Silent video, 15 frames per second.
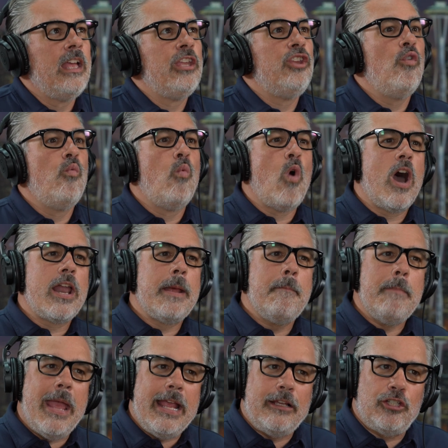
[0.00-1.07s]
You want to
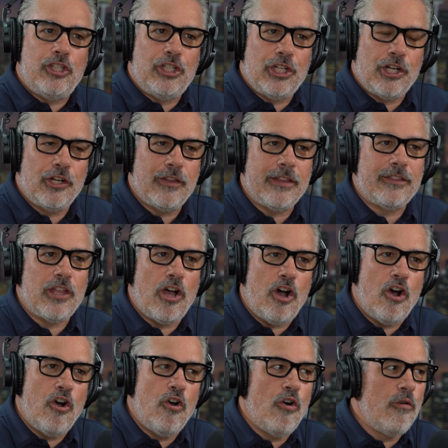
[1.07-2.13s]
make sure that the
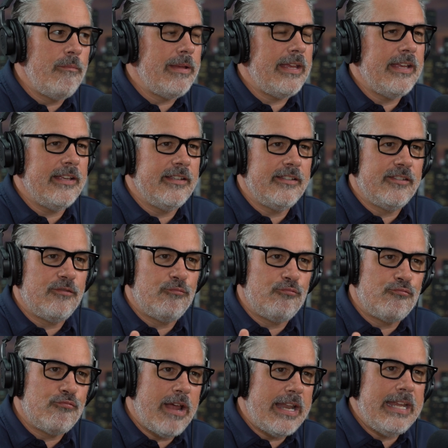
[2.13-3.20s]
home is
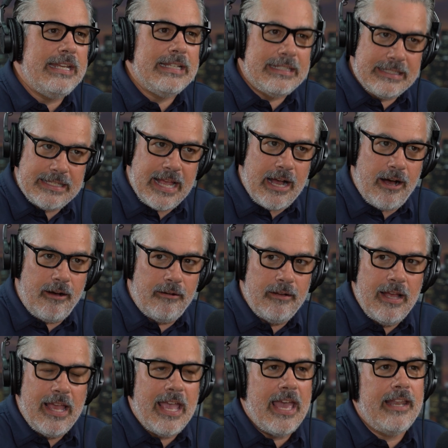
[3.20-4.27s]
ready to sell
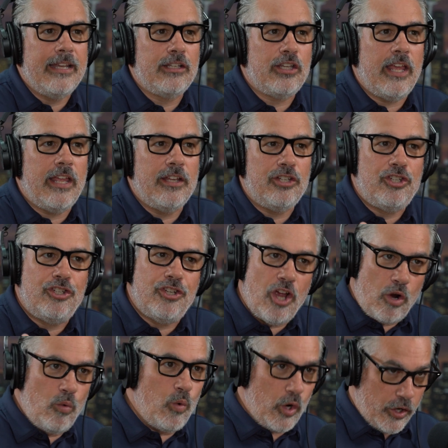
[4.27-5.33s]
and it is
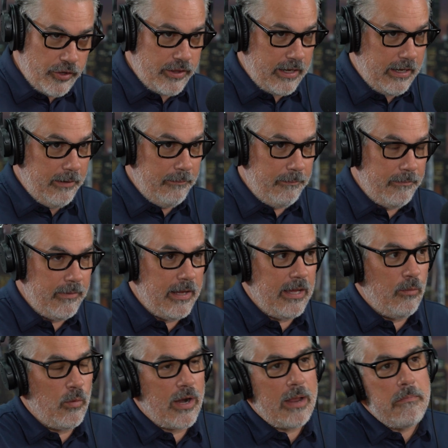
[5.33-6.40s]
show worthy.
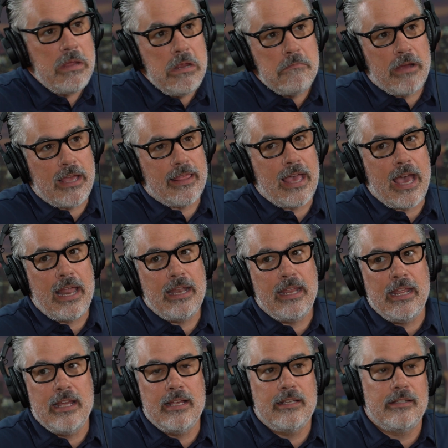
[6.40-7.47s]
And what I mean by that
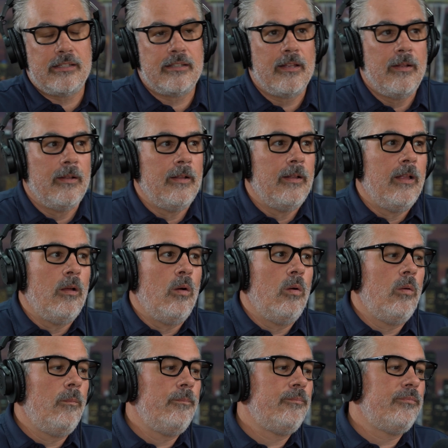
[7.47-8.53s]
is,
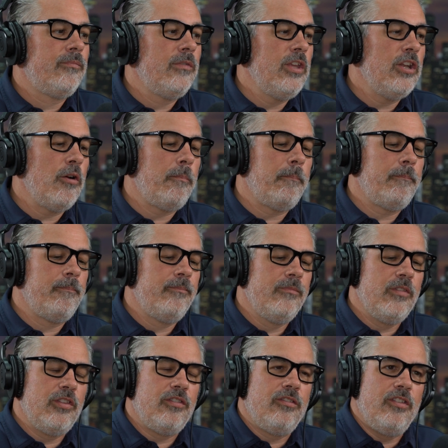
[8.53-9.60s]

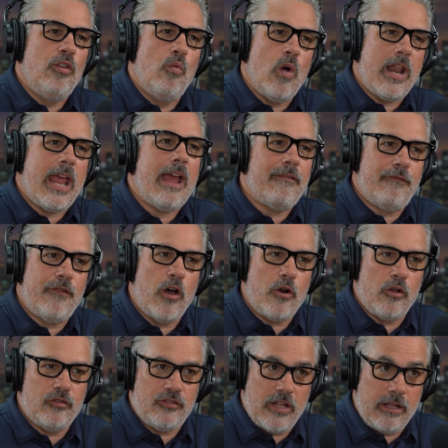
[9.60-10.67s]
you want to have
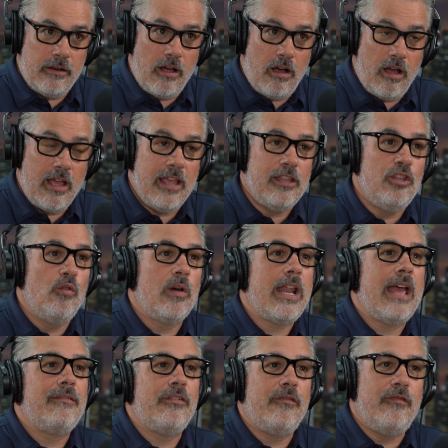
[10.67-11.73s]
photos done. You want to
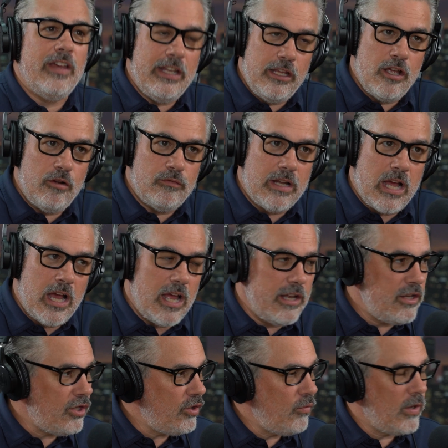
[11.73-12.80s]
have a video
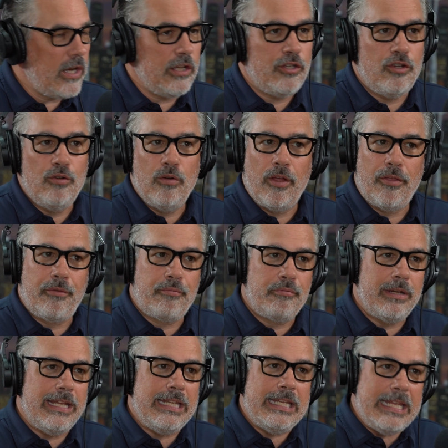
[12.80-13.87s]
done. You want to do a
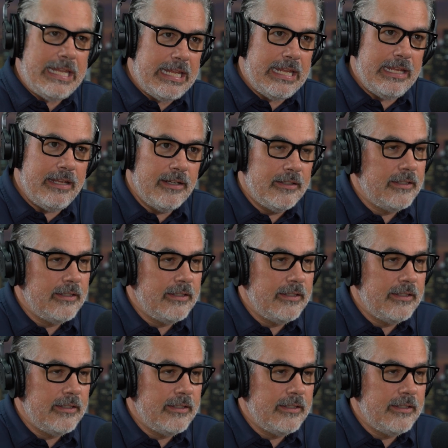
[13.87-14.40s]
3D